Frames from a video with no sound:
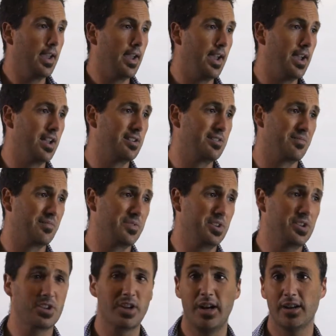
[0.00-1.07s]
And this
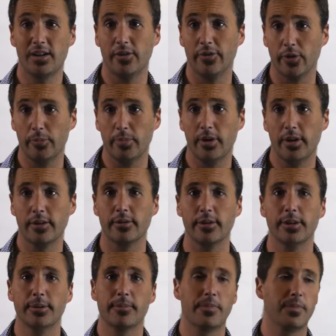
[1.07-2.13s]
shark is super
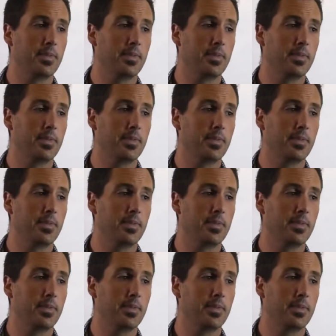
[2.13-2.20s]
hungry.